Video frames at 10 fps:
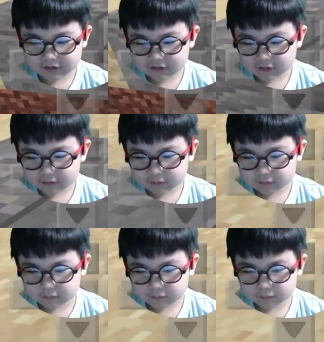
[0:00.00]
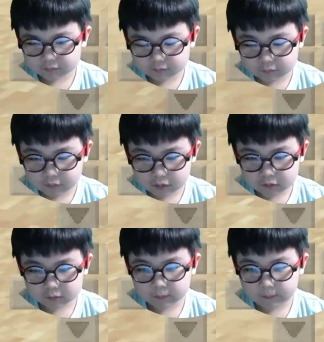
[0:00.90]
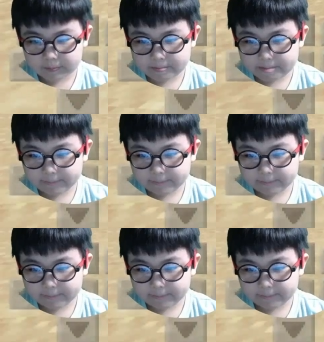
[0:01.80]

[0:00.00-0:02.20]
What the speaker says: Nothing is said.